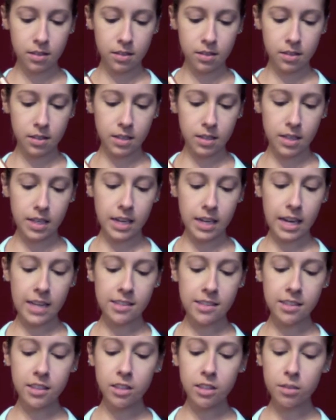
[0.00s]
It has a
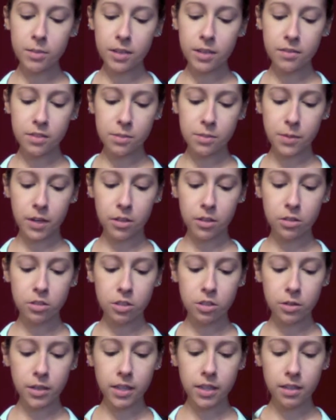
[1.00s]
little bit of a sparkle to it,